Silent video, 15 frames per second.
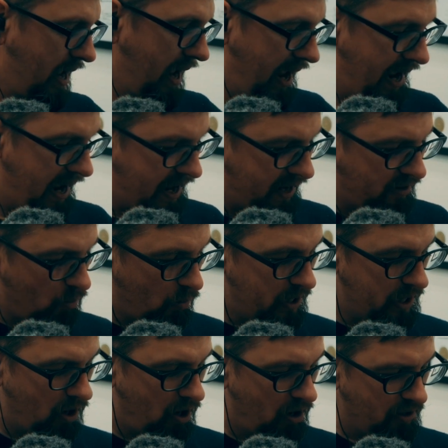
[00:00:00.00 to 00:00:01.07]
And we
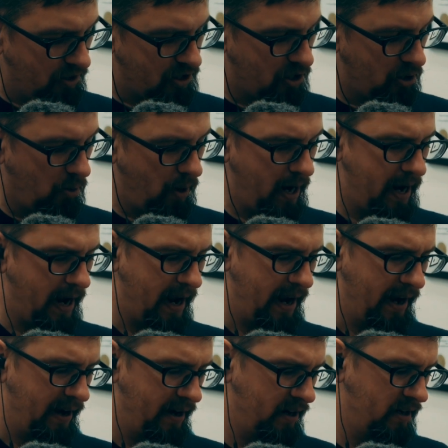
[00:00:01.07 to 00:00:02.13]
also
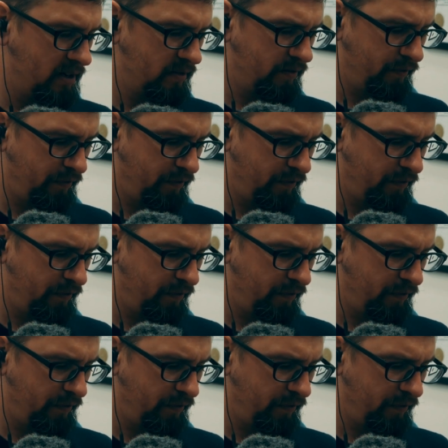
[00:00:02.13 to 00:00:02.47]
have